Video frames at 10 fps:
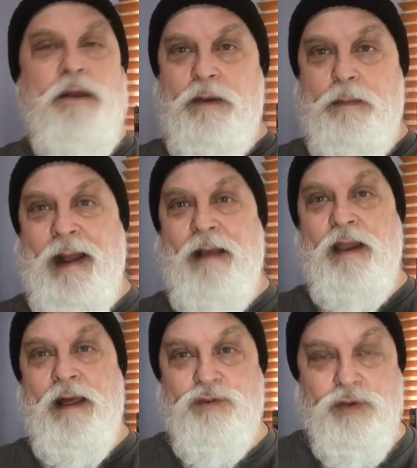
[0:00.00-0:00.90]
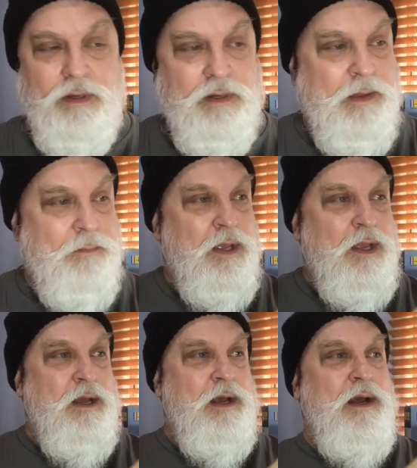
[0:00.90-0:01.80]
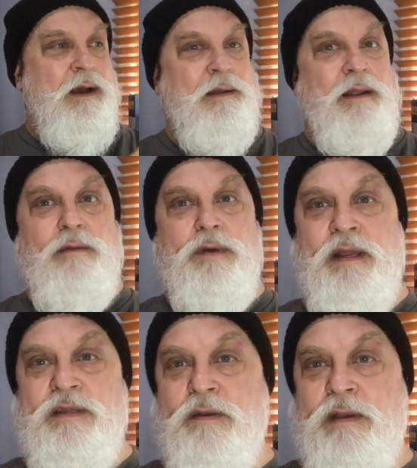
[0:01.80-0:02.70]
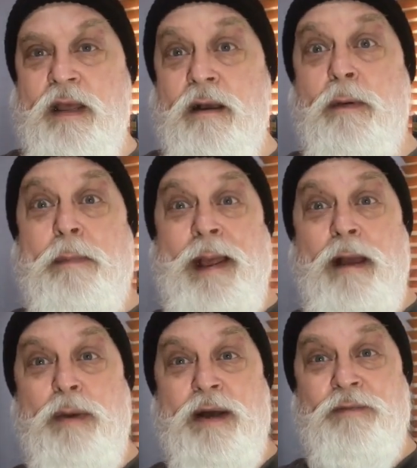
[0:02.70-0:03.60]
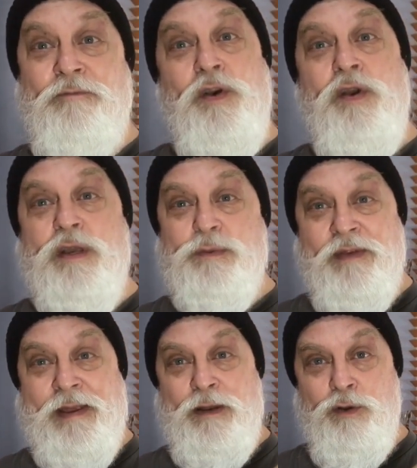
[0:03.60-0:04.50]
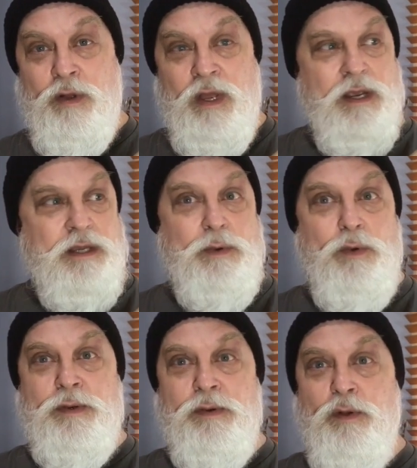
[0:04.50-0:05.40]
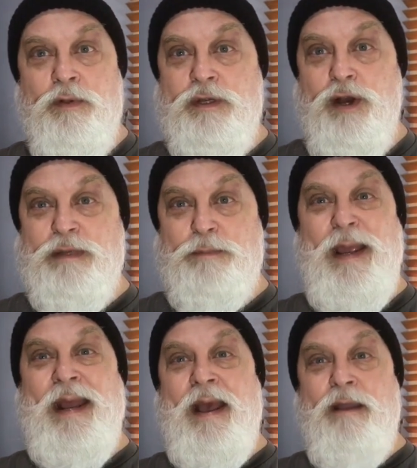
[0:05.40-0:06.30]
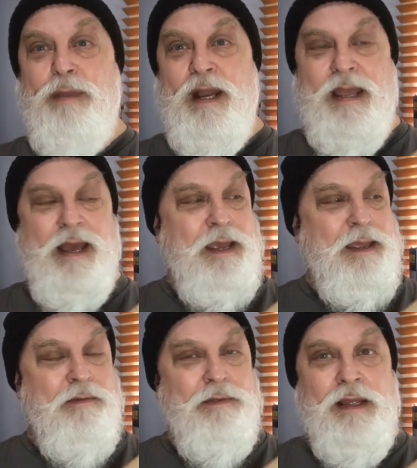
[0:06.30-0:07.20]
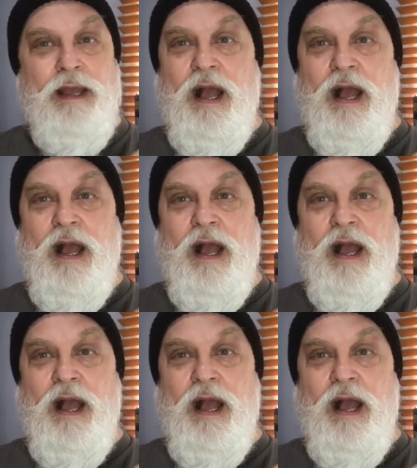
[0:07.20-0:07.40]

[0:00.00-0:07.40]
we better have lunch, and, you know, what needs doing now? Oh, we better go and buy some food, because we've eaten it all, because all we're doing all the time is picking out bloody cake and everything.